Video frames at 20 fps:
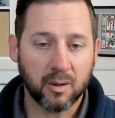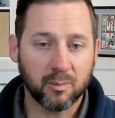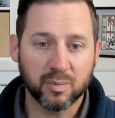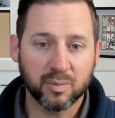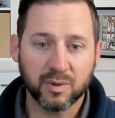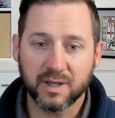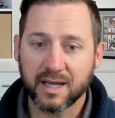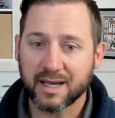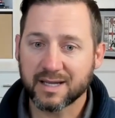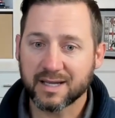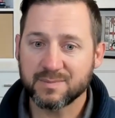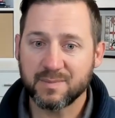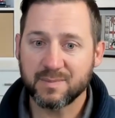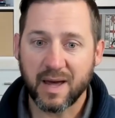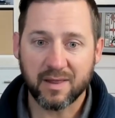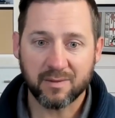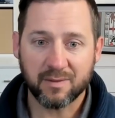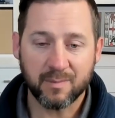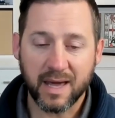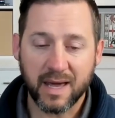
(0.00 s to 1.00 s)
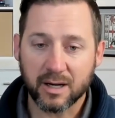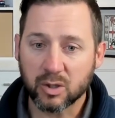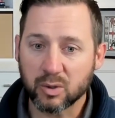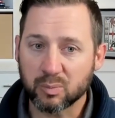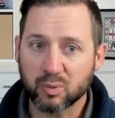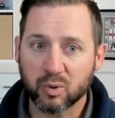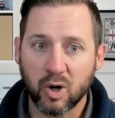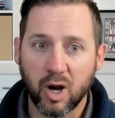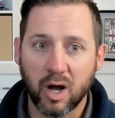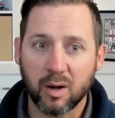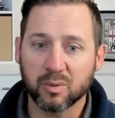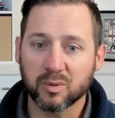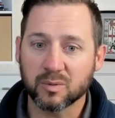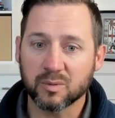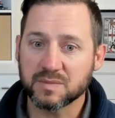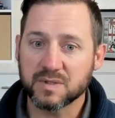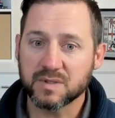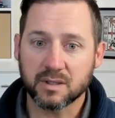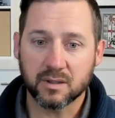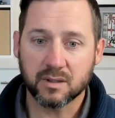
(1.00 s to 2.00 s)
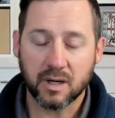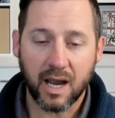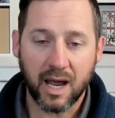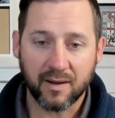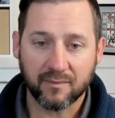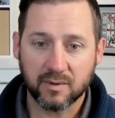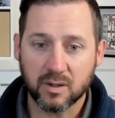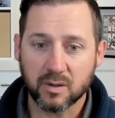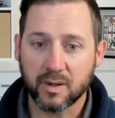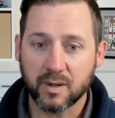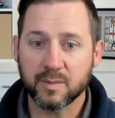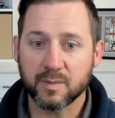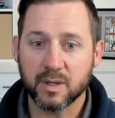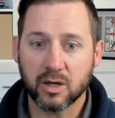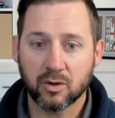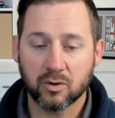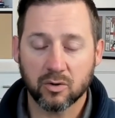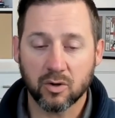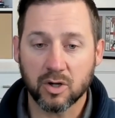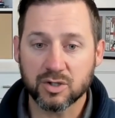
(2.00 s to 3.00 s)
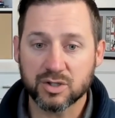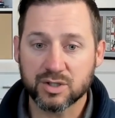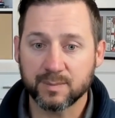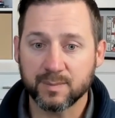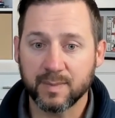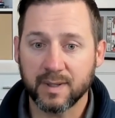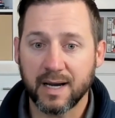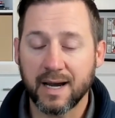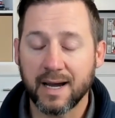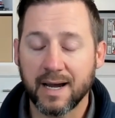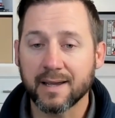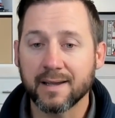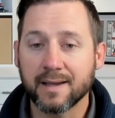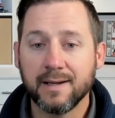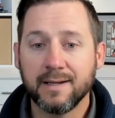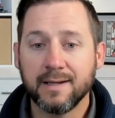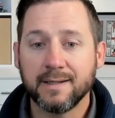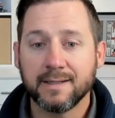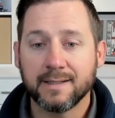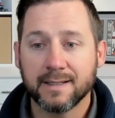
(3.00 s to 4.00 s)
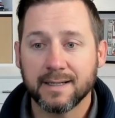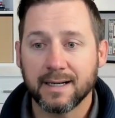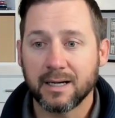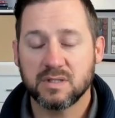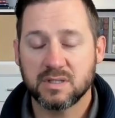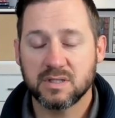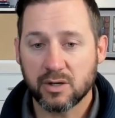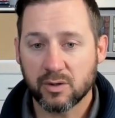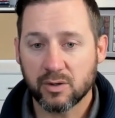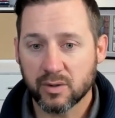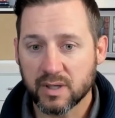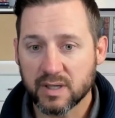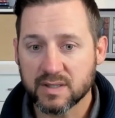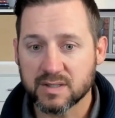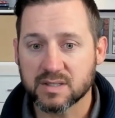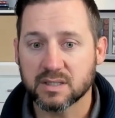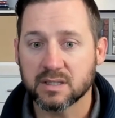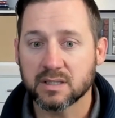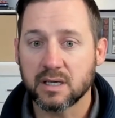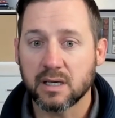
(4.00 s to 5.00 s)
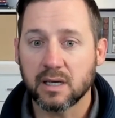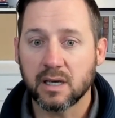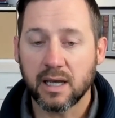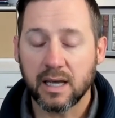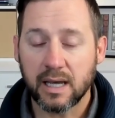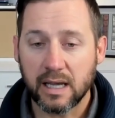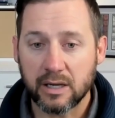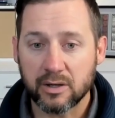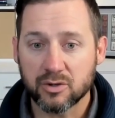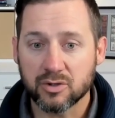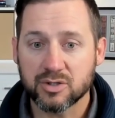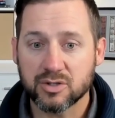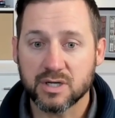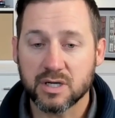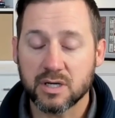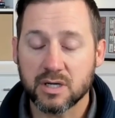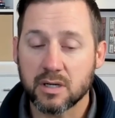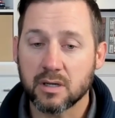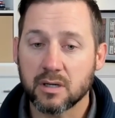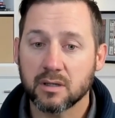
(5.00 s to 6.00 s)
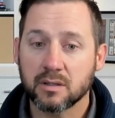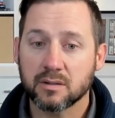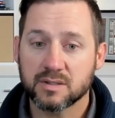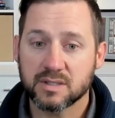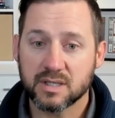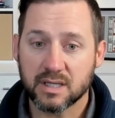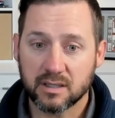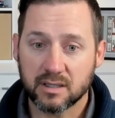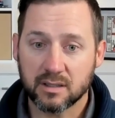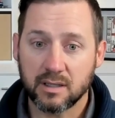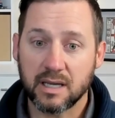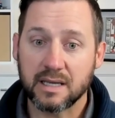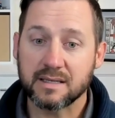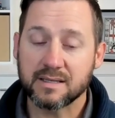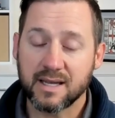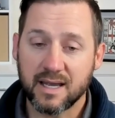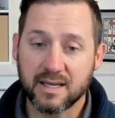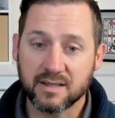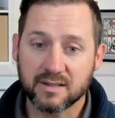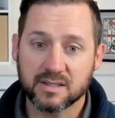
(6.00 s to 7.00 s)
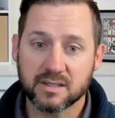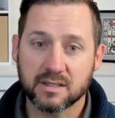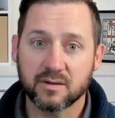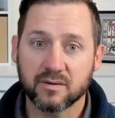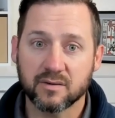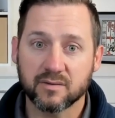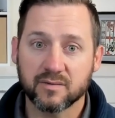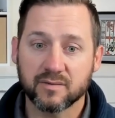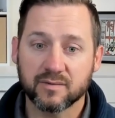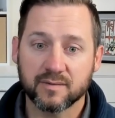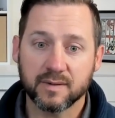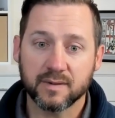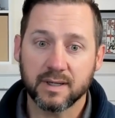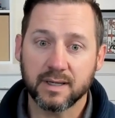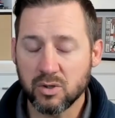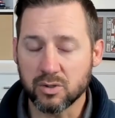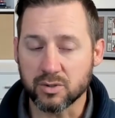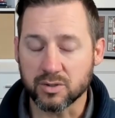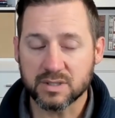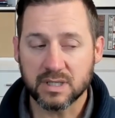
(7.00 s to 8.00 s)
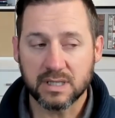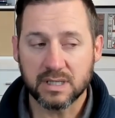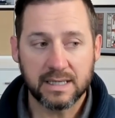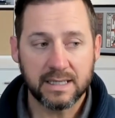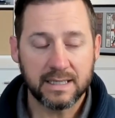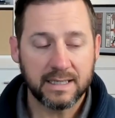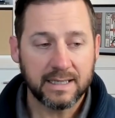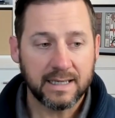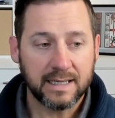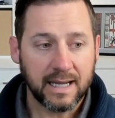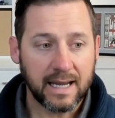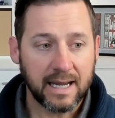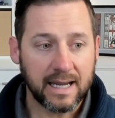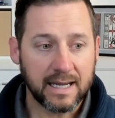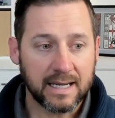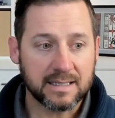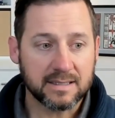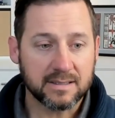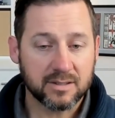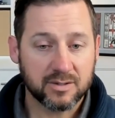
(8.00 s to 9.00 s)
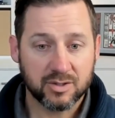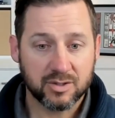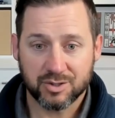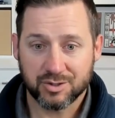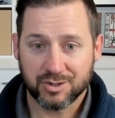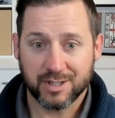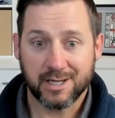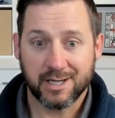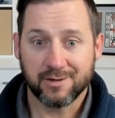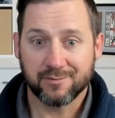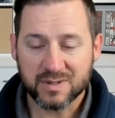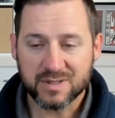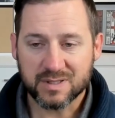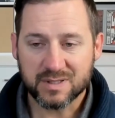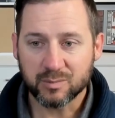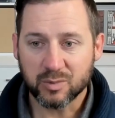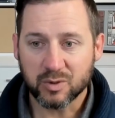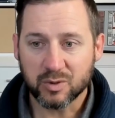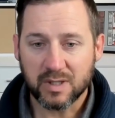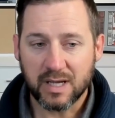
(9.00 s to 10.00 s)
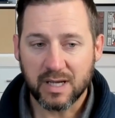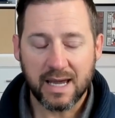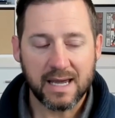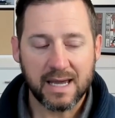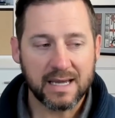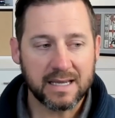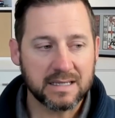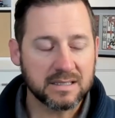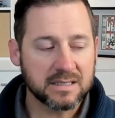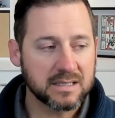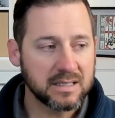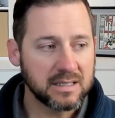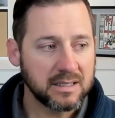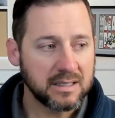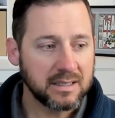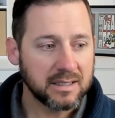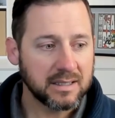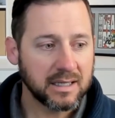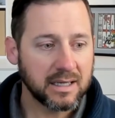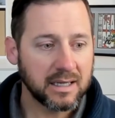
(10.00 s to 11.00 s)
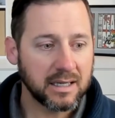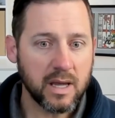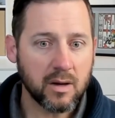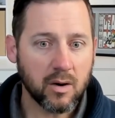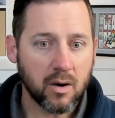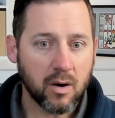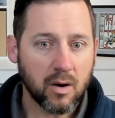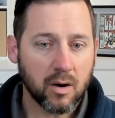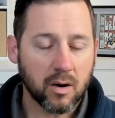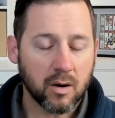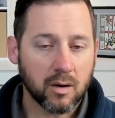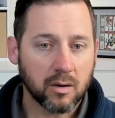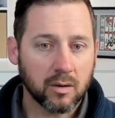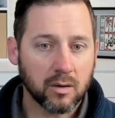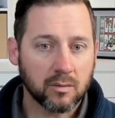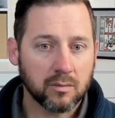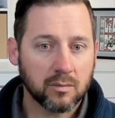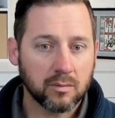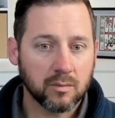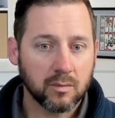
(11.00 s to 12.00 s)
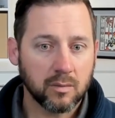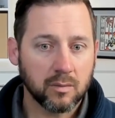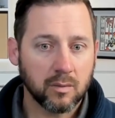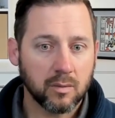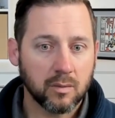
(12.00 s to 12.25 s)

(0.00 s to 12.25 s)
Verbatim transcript: complex mathematical problems that are, have to be crunched by seriously energy intensive computers and just keep it simple. And we are